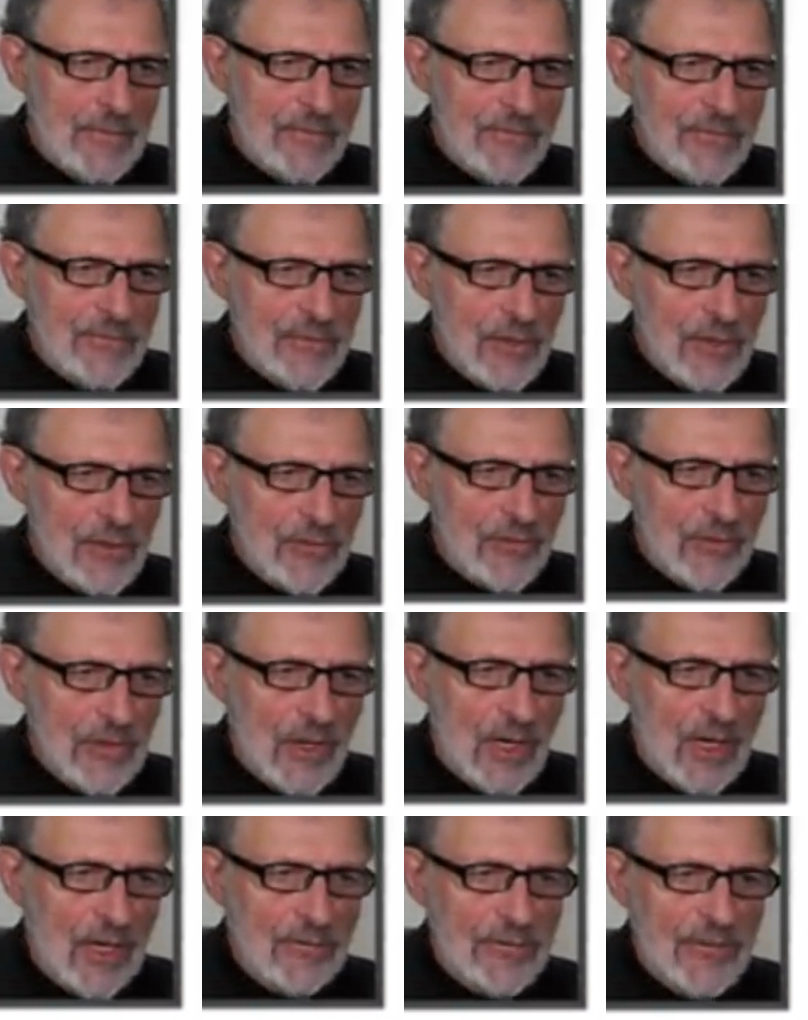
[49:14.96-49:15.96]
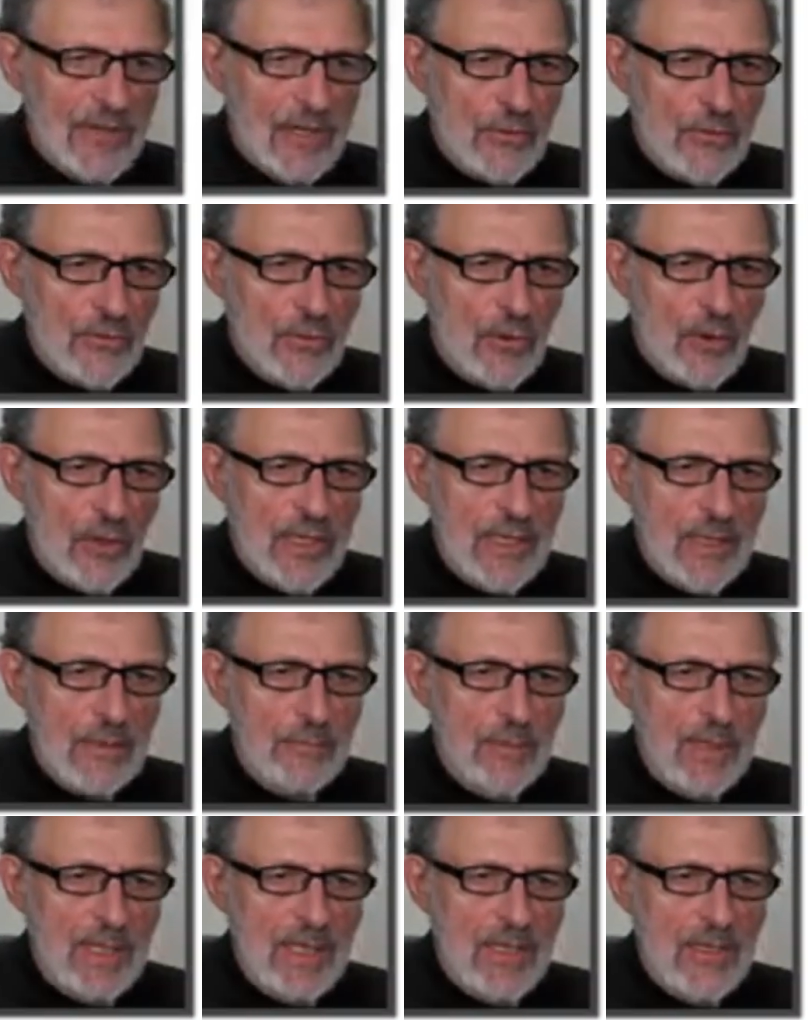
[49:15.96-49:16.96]
First off, there's going to
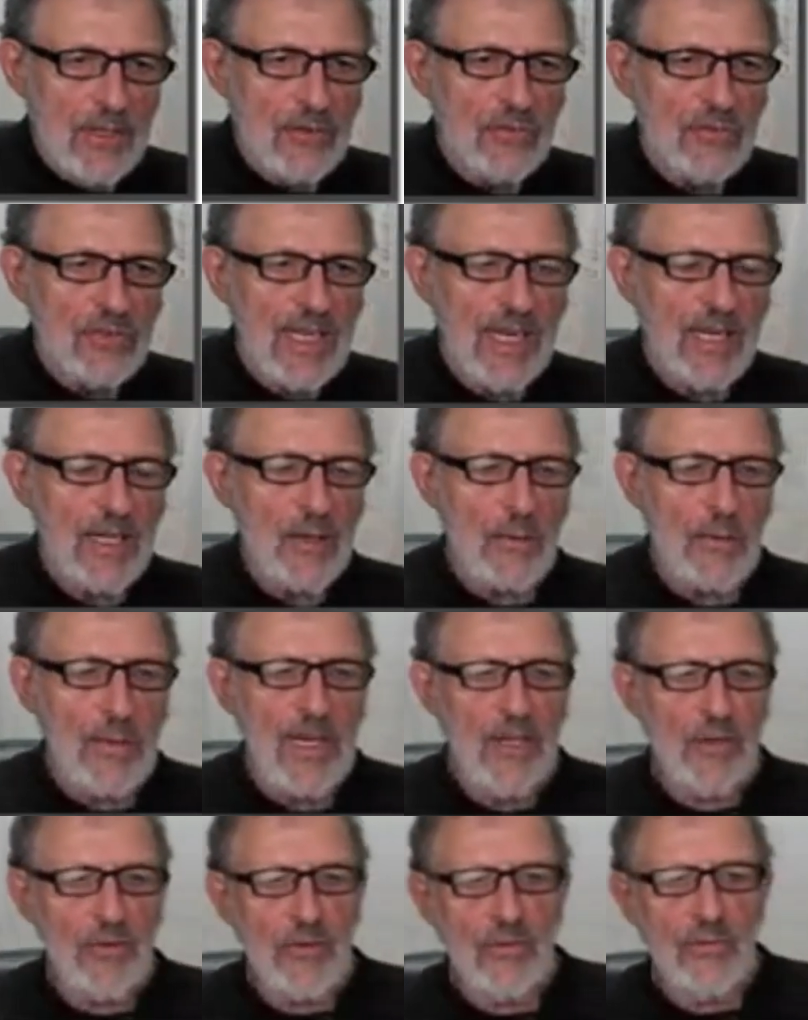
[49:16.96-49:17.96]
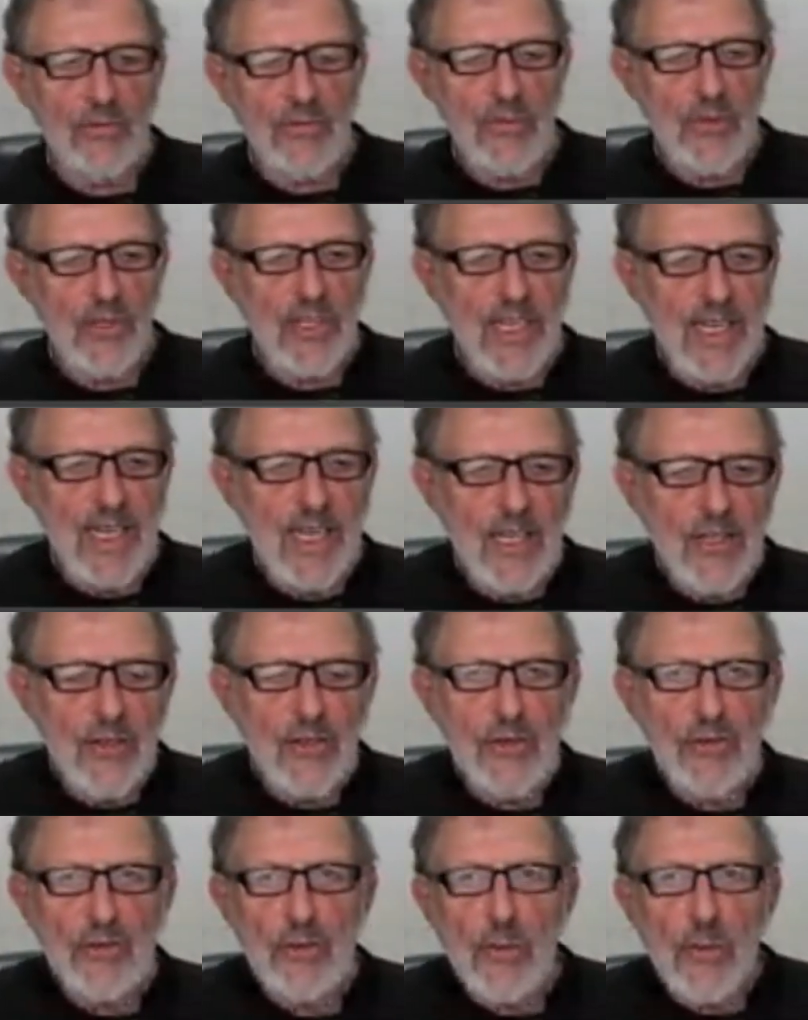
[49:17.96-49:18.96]
be this declaration for the
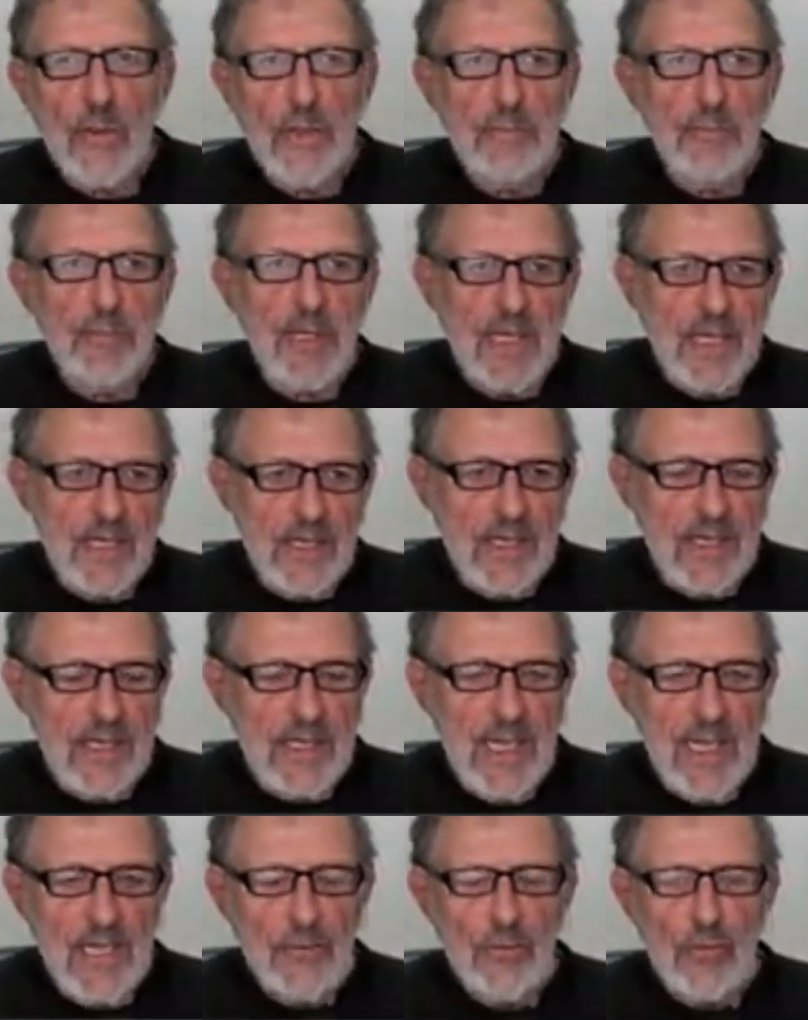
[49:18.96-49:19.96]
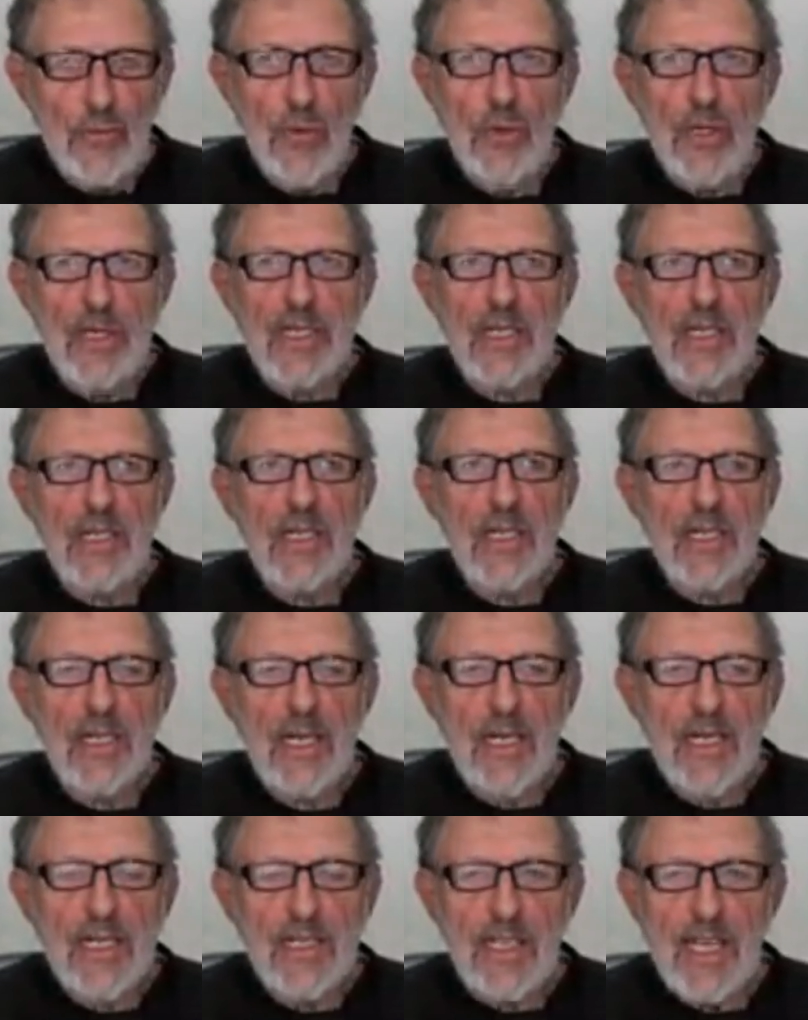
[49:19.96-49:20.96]
integer repeat, and that's going to
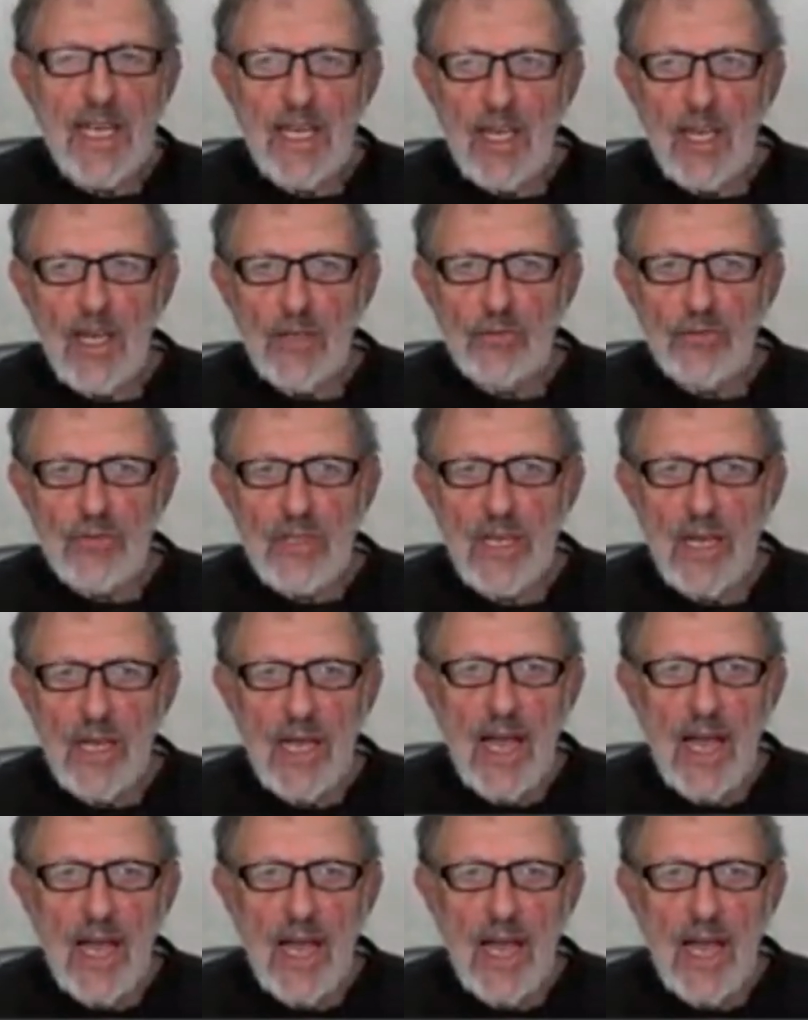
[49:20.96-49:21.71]
tell us